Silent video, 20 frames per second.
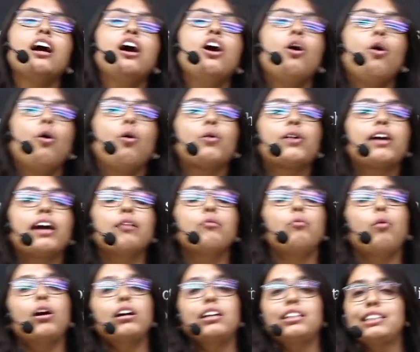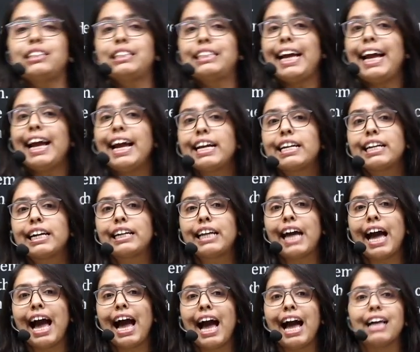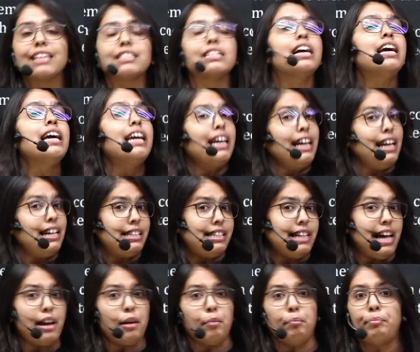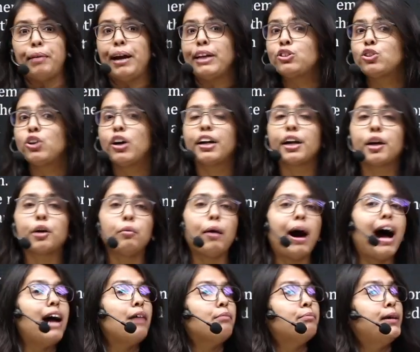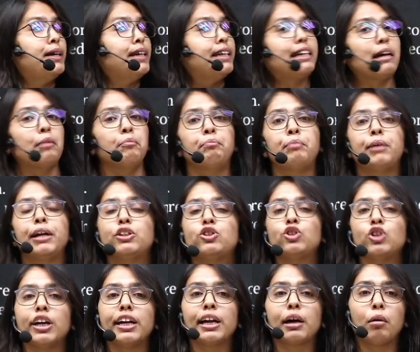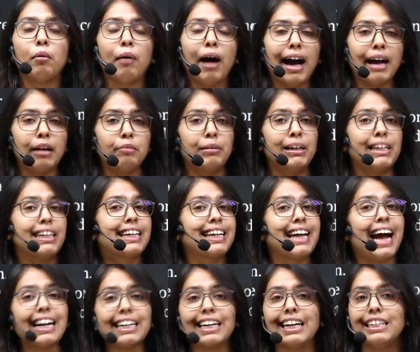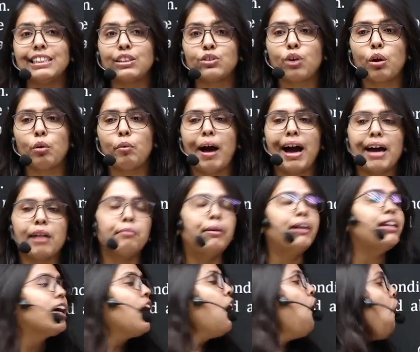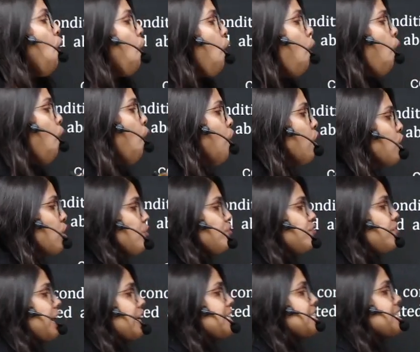okay, what state it has, is there a pressure requirement, temperature requirement, catalyst requirement. All of this